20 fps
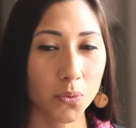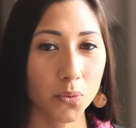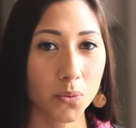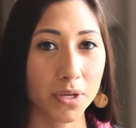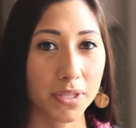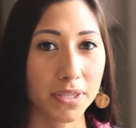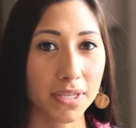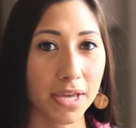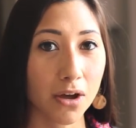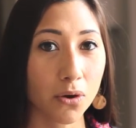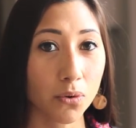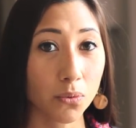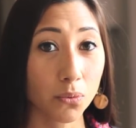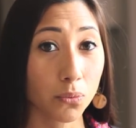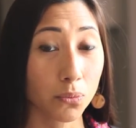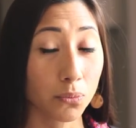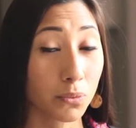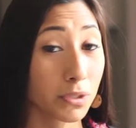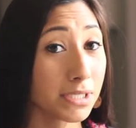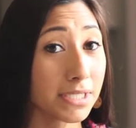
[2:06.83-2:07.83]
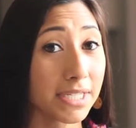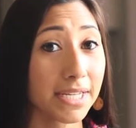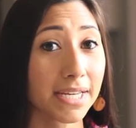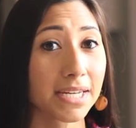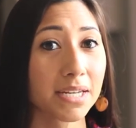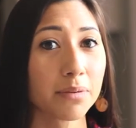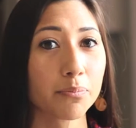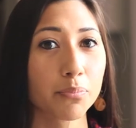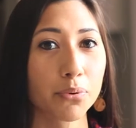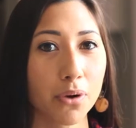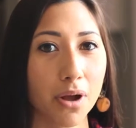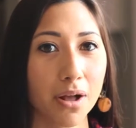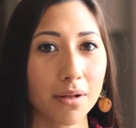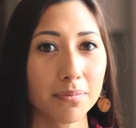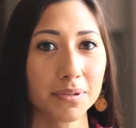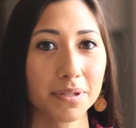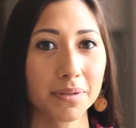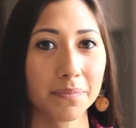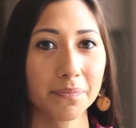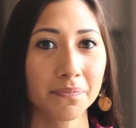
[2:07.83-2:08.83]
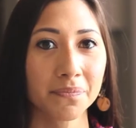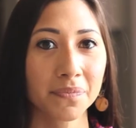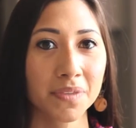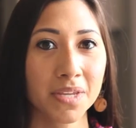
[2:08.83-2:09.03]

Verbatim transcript: without really any problem.